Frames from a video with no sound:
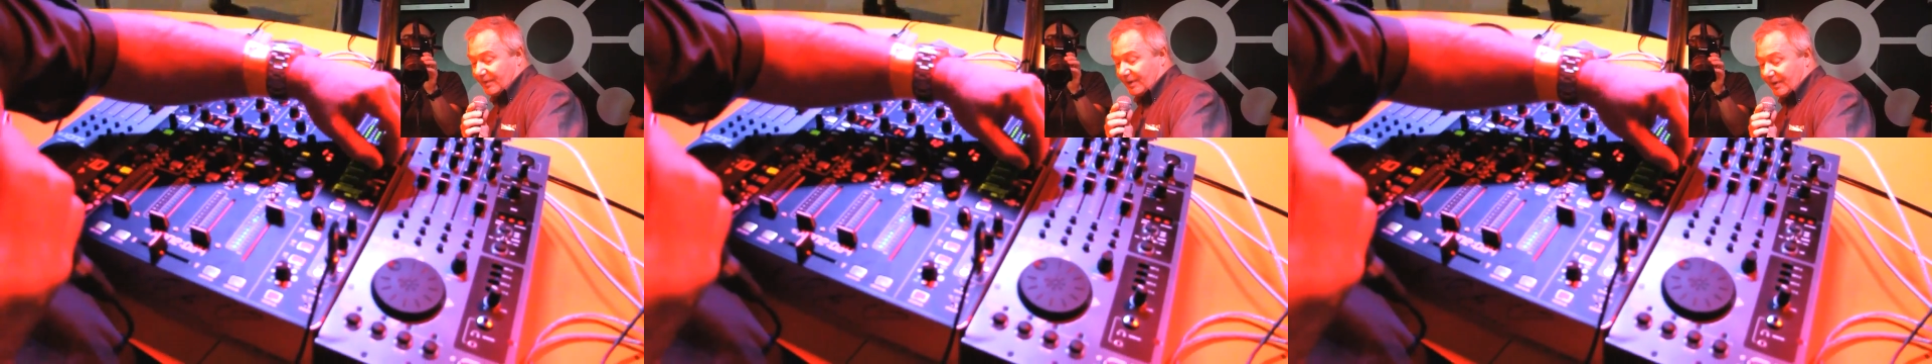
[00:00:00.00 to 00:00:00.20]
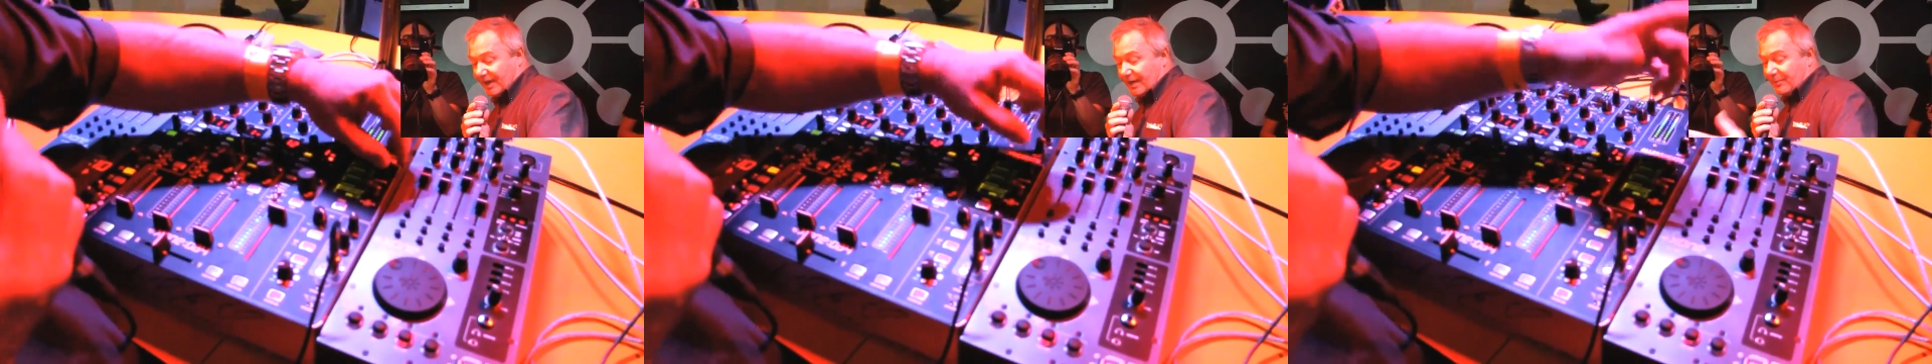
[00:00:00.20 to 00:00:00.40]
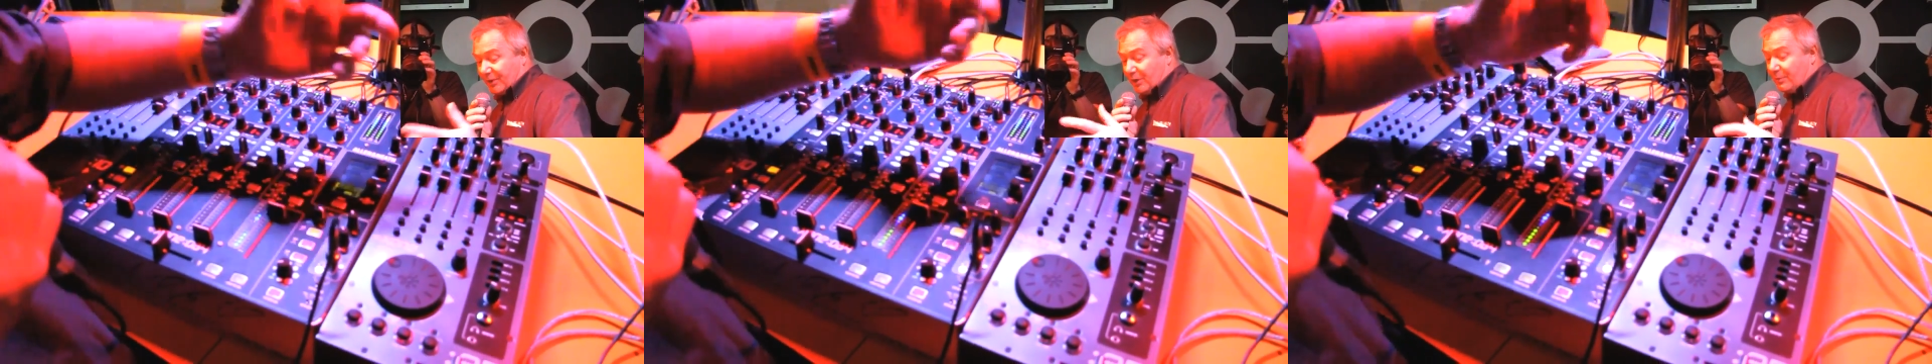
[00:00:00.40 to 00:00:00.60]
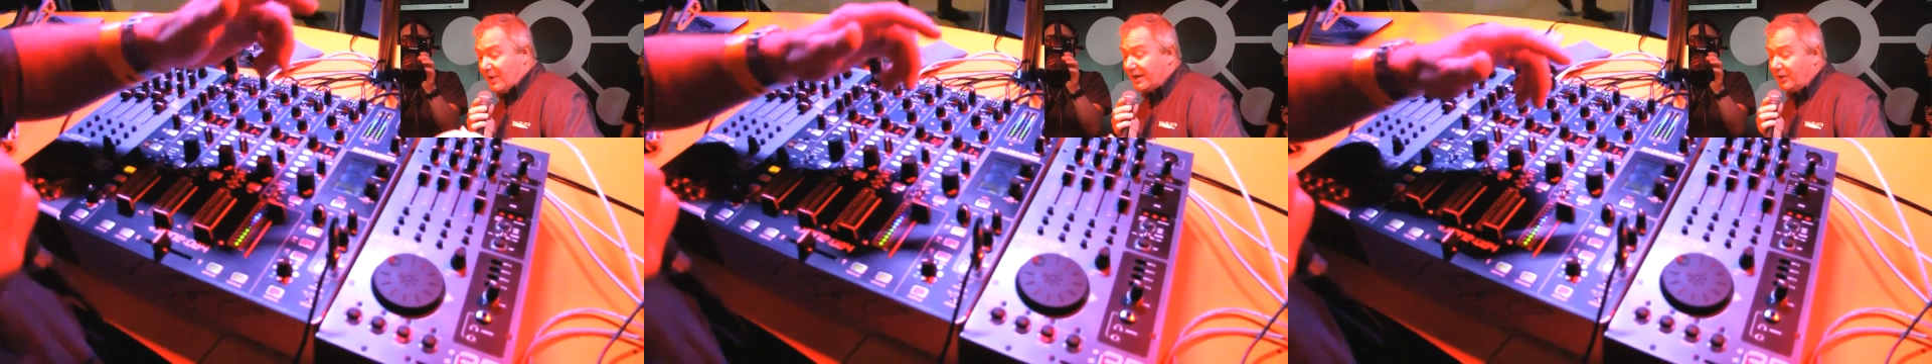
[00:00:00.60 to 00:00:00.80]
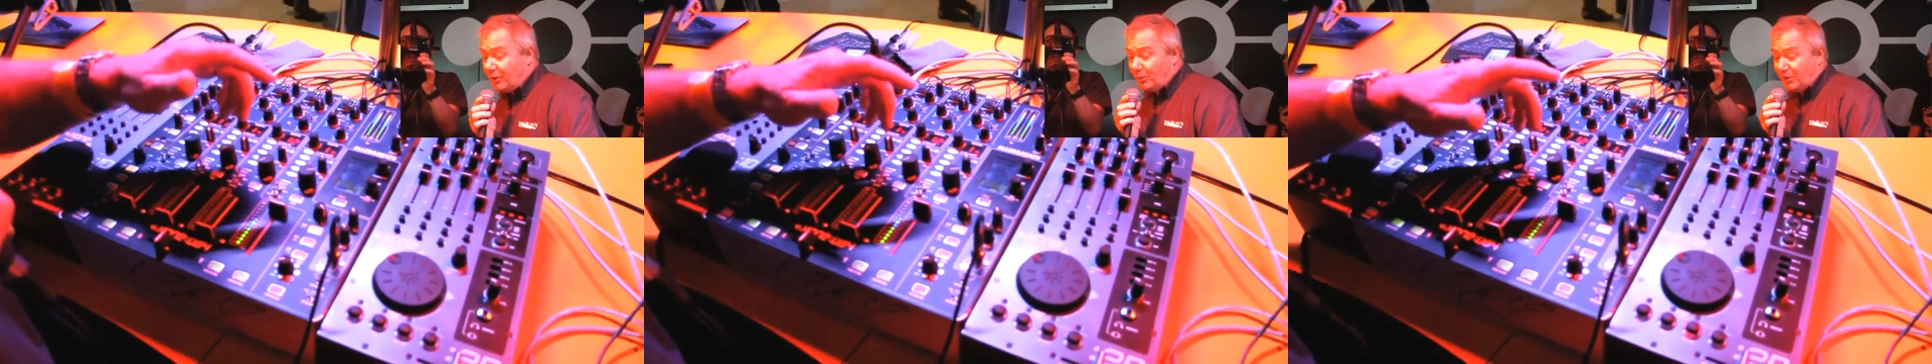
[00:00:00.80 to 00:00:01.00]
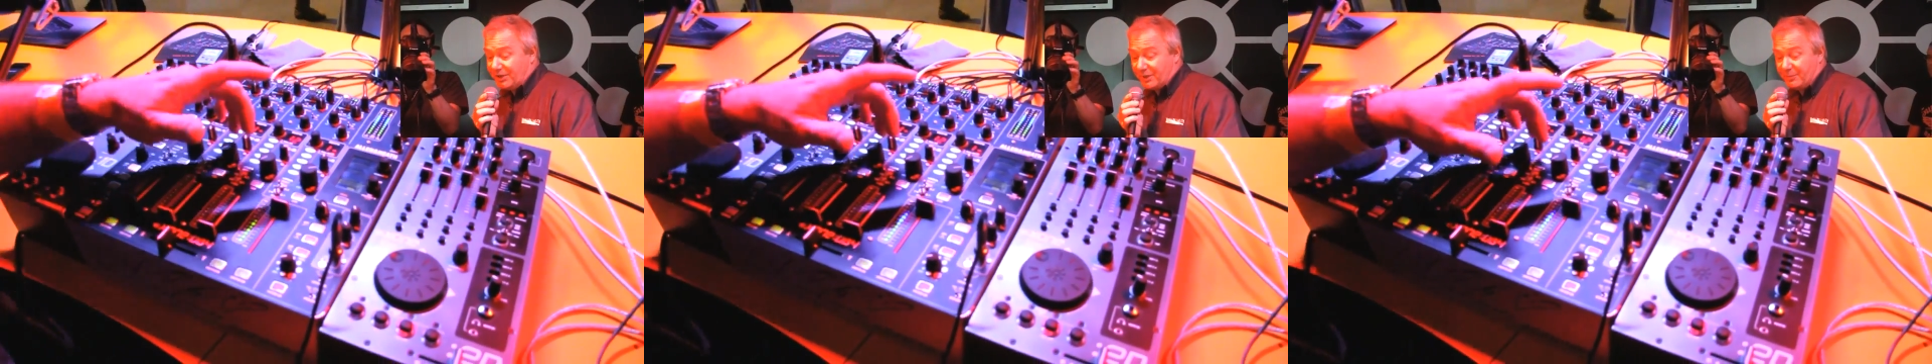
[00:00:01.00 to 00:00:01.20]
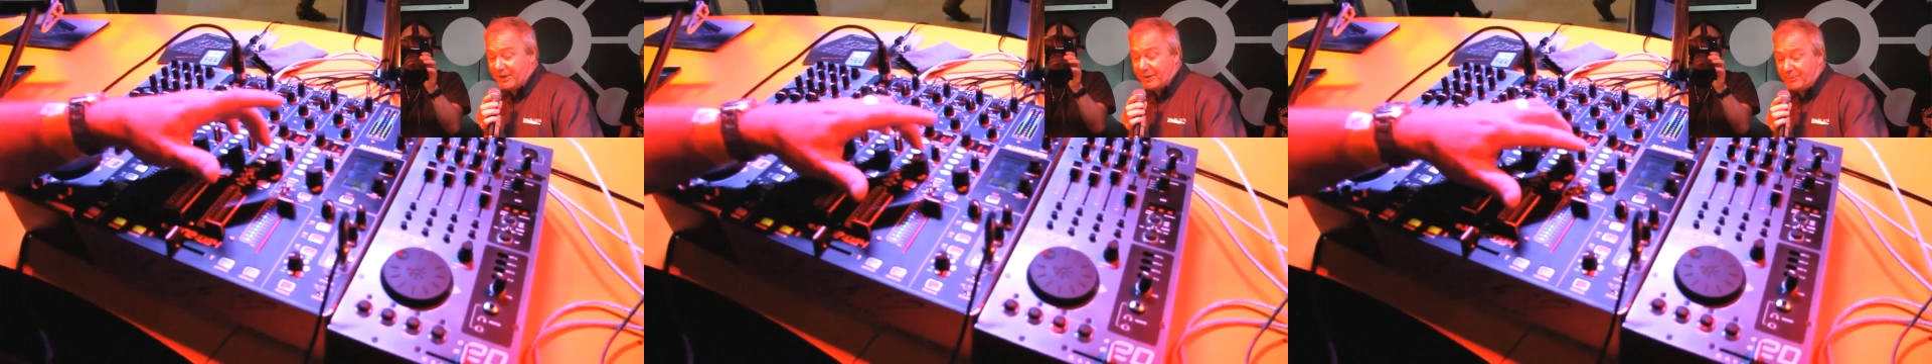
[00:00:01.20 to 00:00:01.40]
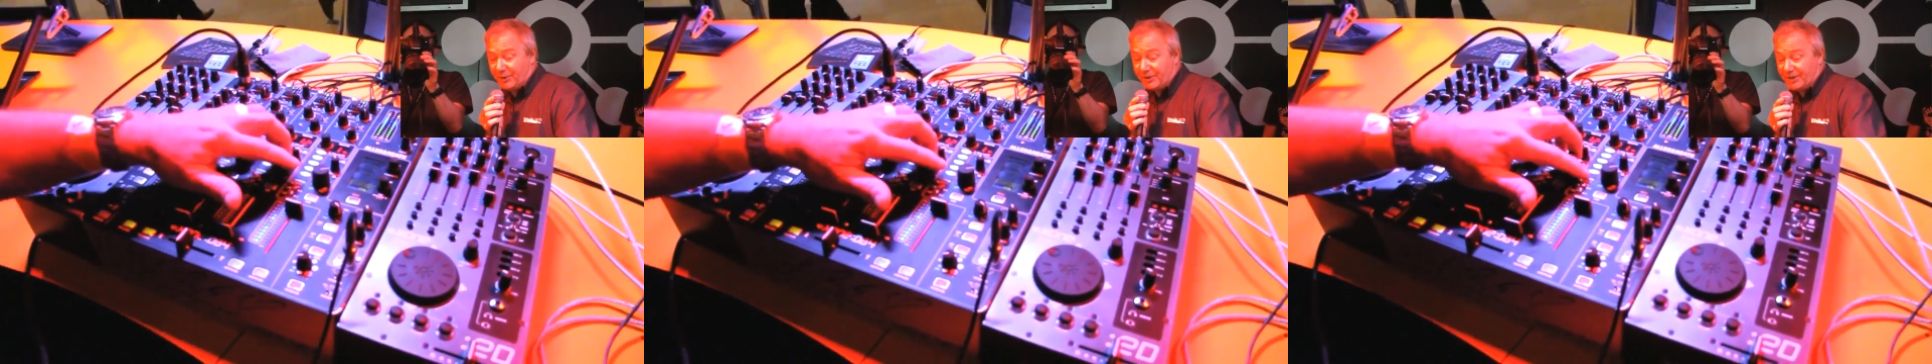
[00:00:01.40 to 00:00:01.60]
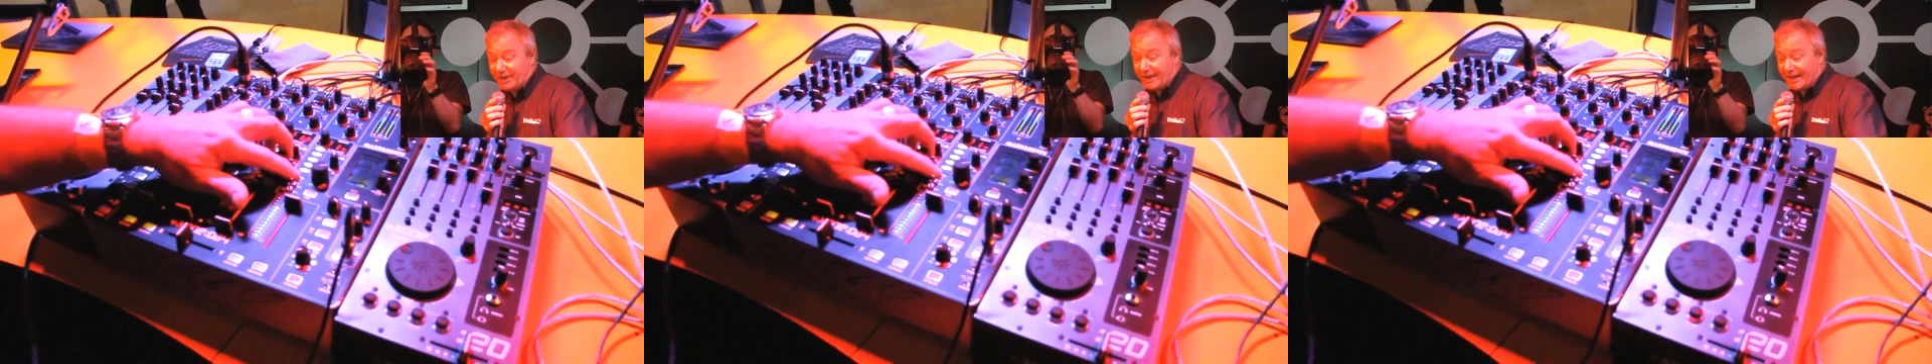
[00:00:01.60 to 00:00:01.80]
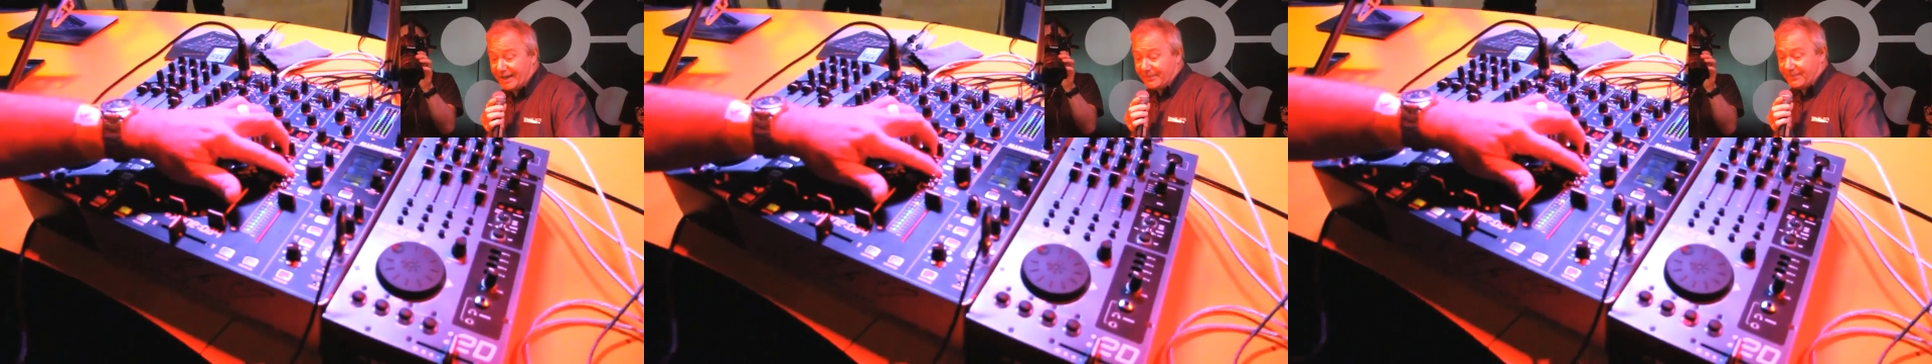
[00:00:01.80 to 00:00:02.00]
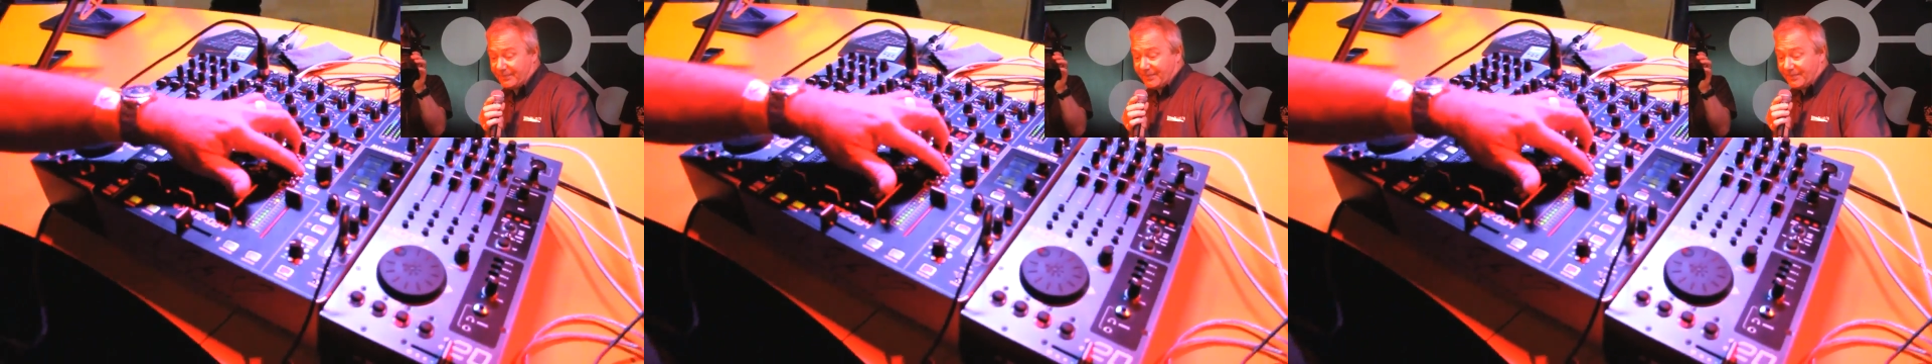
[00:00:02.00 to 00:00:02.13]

Okay, but you may not want a ping pong delay.